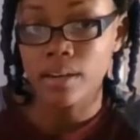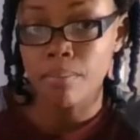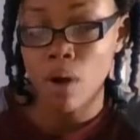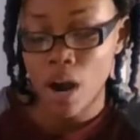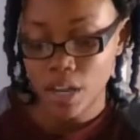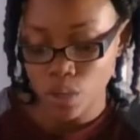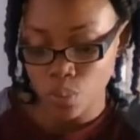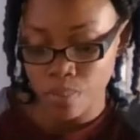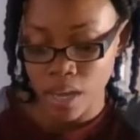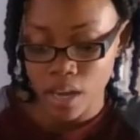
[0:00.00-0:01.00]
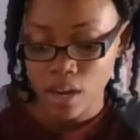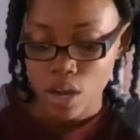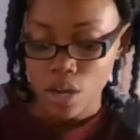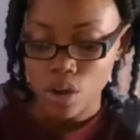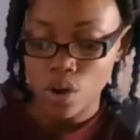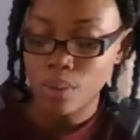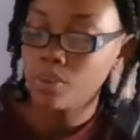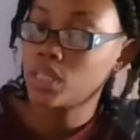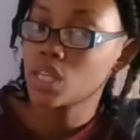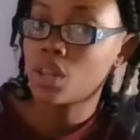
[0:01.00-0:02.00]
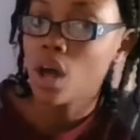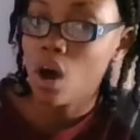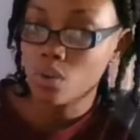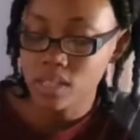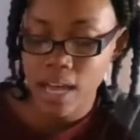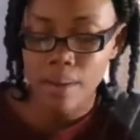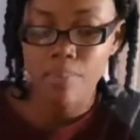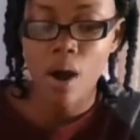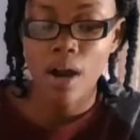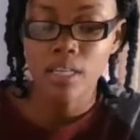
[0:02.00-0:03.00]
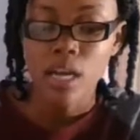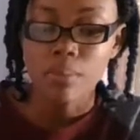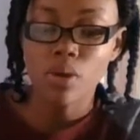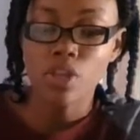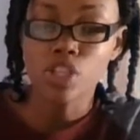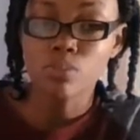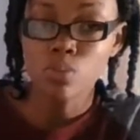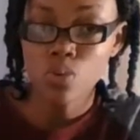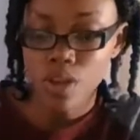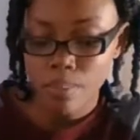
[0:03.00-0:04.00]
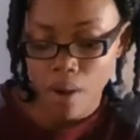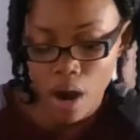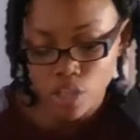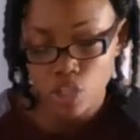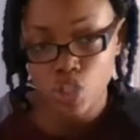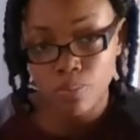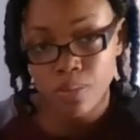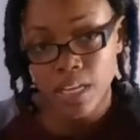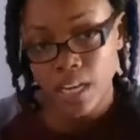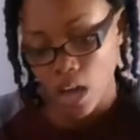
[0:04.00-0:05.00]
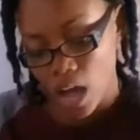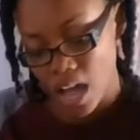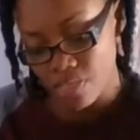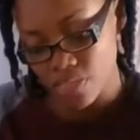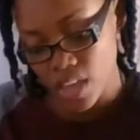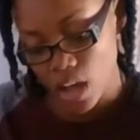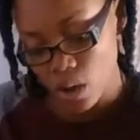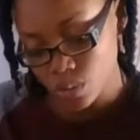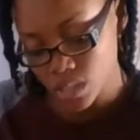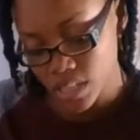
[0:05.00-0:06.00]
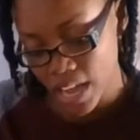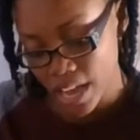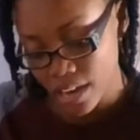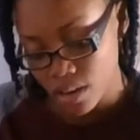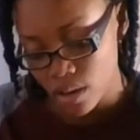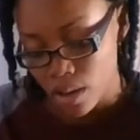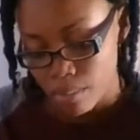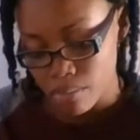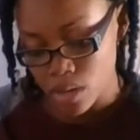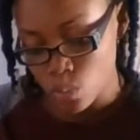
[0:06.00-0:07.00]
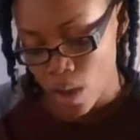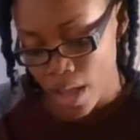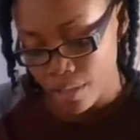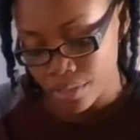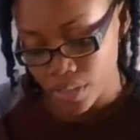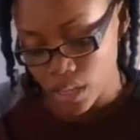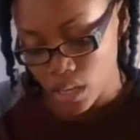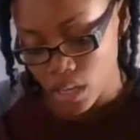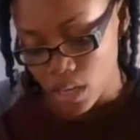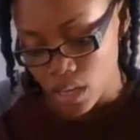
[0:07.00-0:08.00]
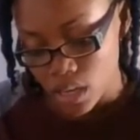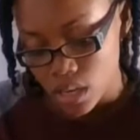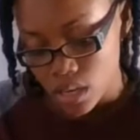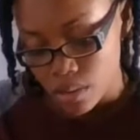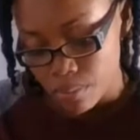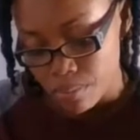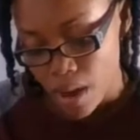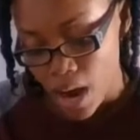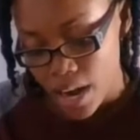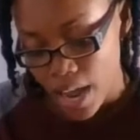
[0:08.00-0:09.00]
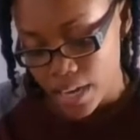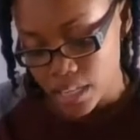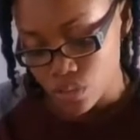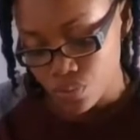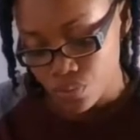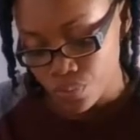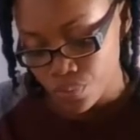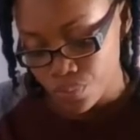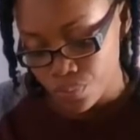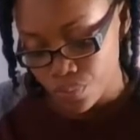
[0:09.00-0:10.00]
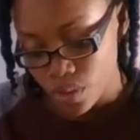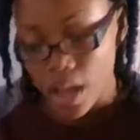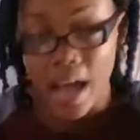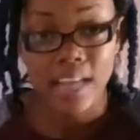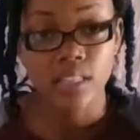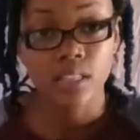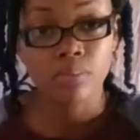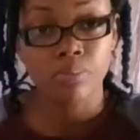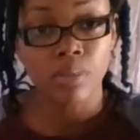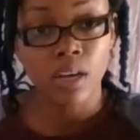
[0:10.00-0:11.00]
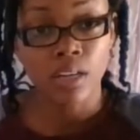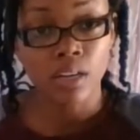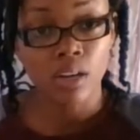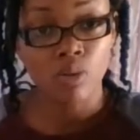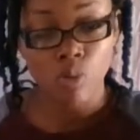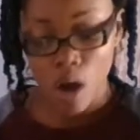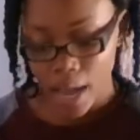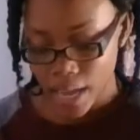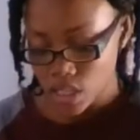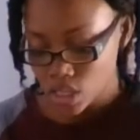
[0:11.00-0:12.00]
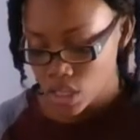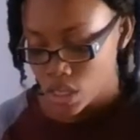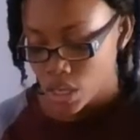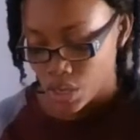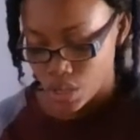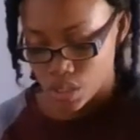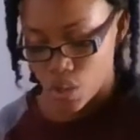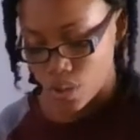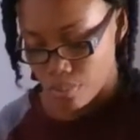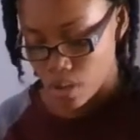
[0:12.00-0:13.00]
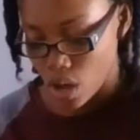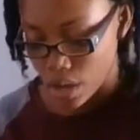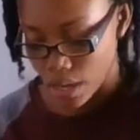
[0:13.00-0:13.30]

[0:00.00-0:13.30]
mark you made. You're going to put it on the outside part, but the smoother part should be on the outside. Meanwhile, the part that has the raw edge is going to be on